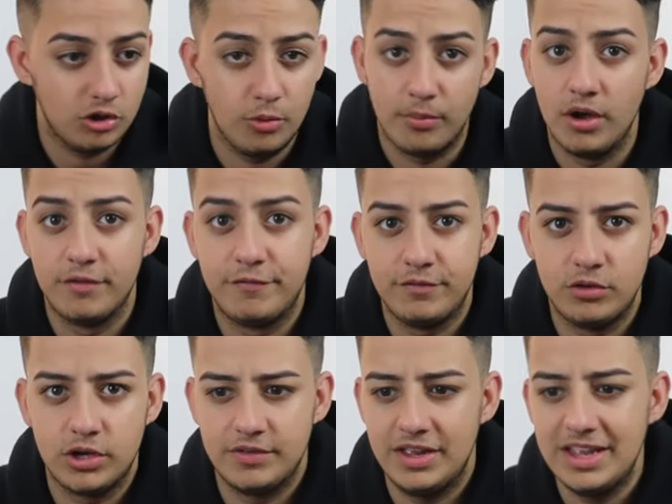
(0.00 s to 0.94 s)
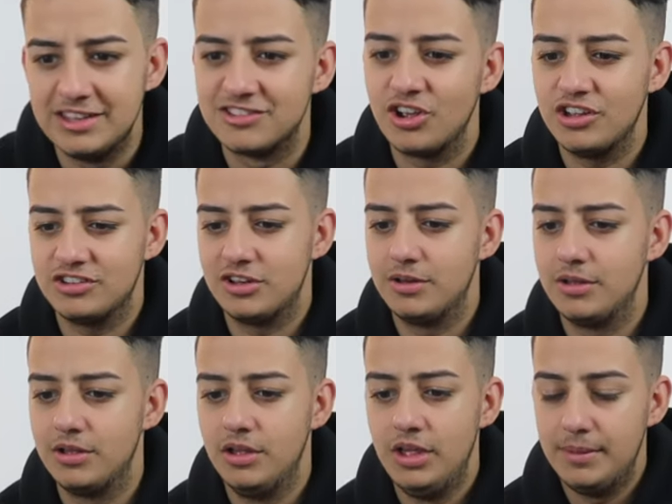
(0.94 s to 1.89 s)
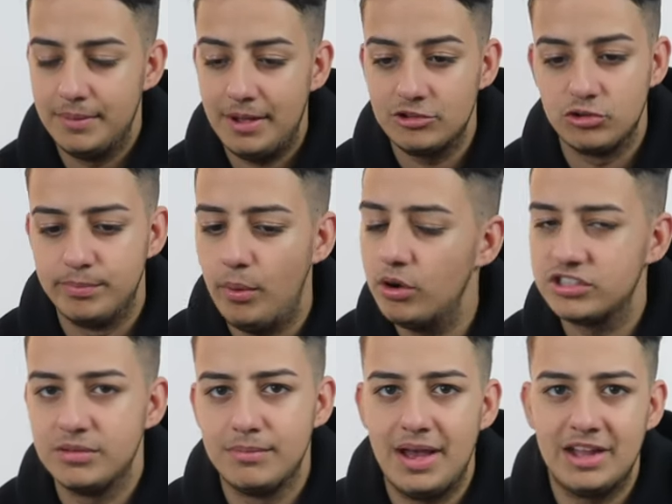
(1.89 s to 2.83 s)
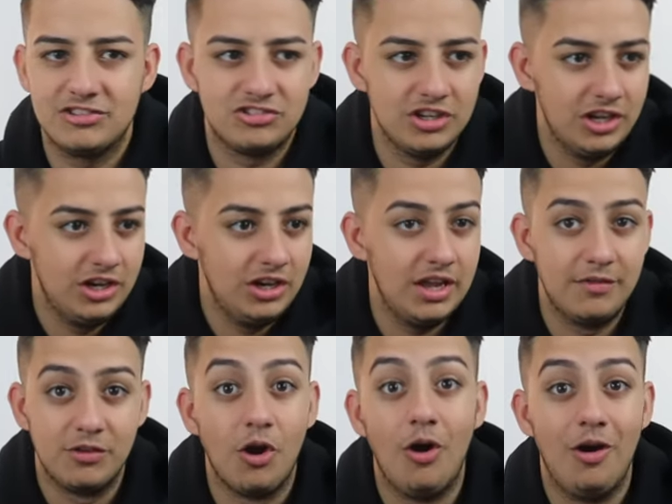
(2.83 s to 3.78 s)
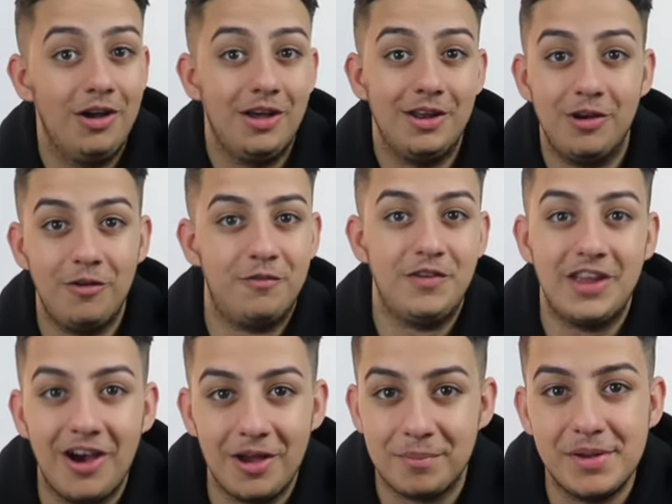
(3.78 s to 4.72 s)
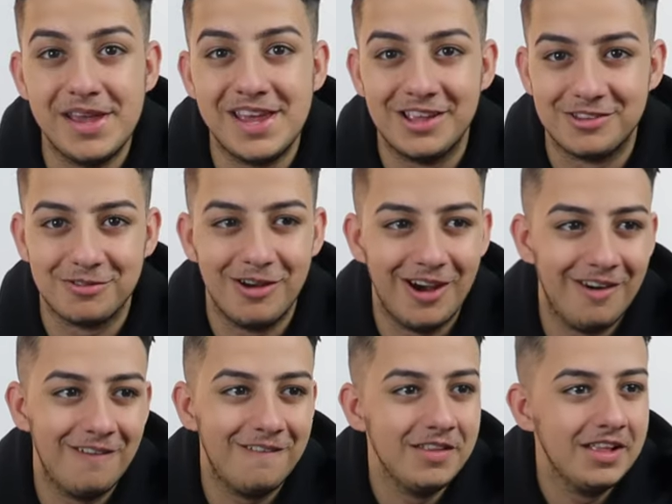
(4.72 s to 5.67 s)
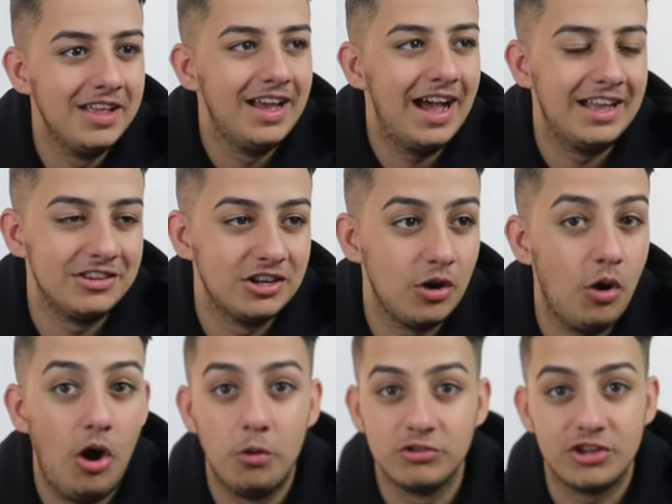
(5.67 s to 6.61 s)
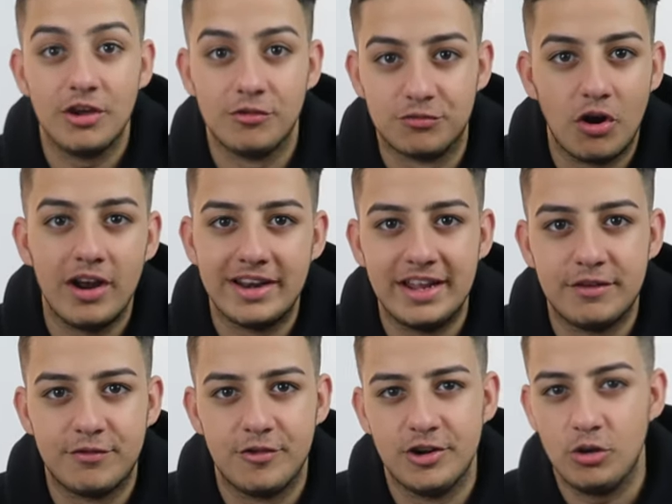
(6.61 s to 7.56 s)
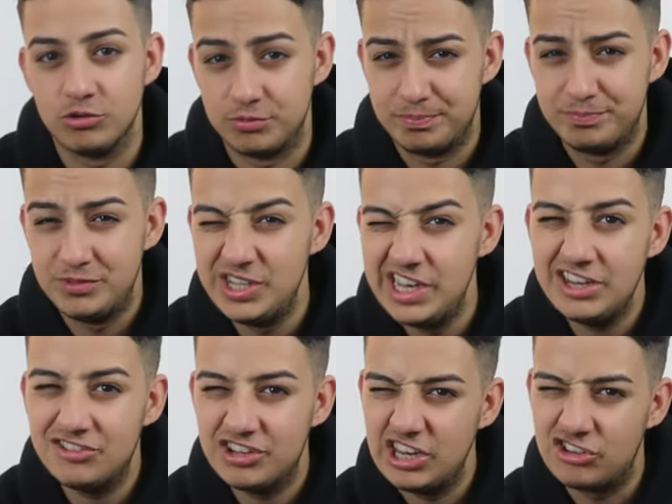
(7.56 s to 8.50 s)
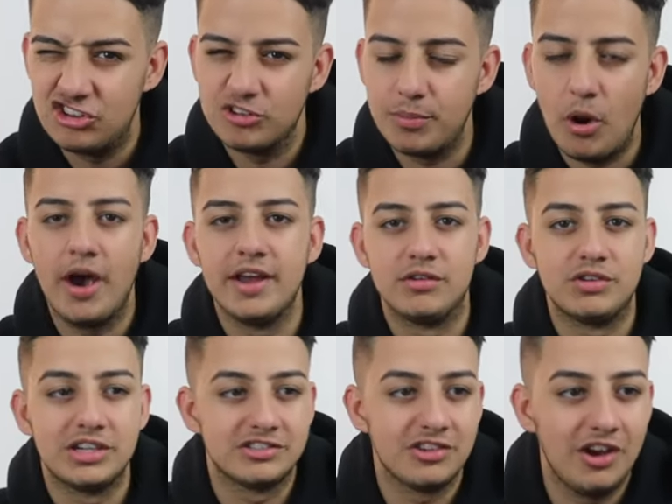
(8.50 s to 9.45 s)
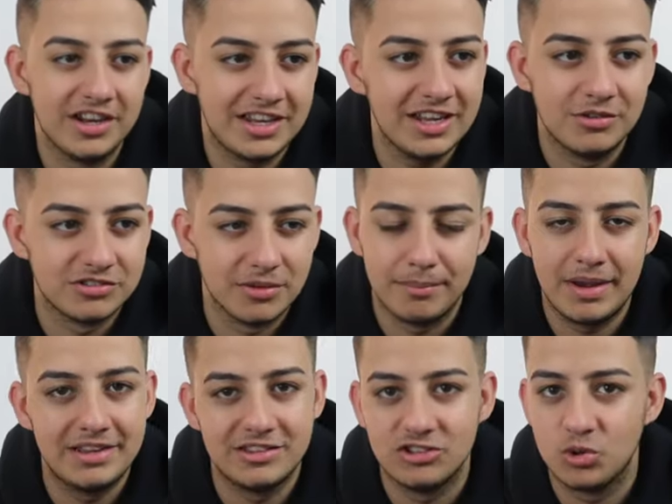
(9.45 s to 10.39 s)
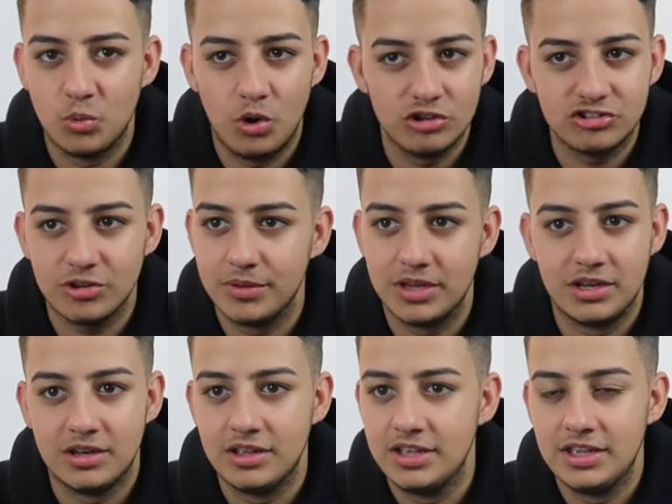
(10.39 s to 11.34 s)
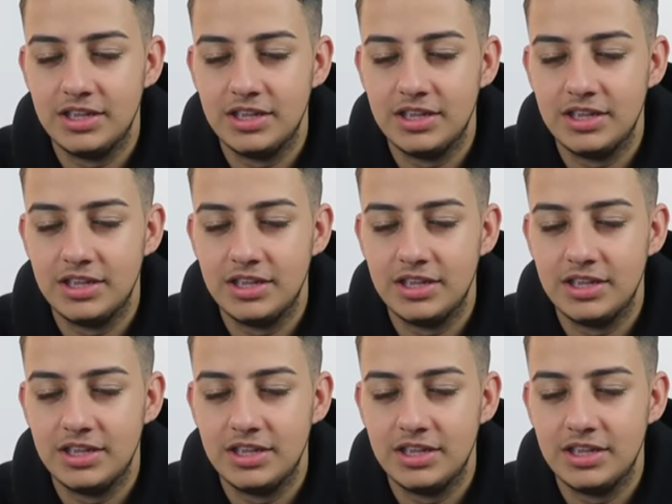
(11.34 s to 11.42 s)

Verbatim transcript: told the insights to the actual boxing match. Even got a little VIP as well. And you know, I was like right near the front, I was literally just behind the ringside. It was amazing to watch. I mean,